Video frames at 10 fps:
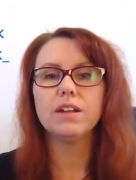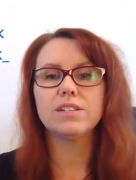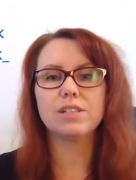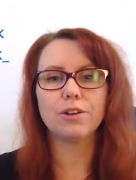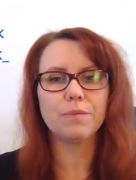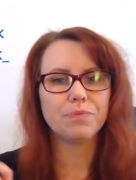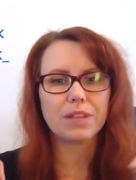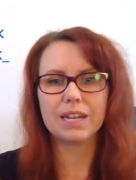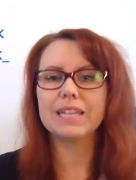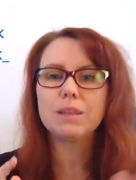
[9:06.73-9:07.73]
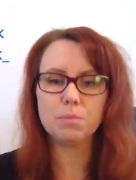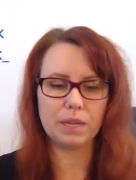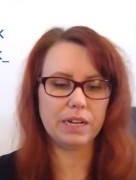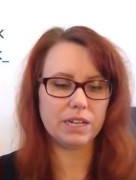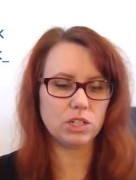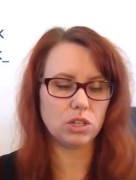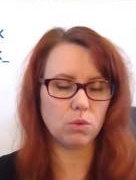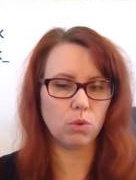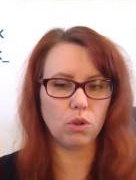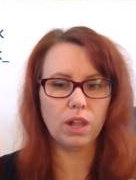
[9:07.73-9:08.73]
So let them pin it into
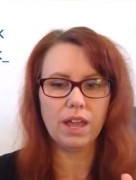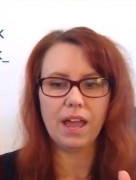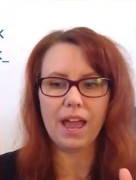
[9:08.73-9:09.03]
the wall.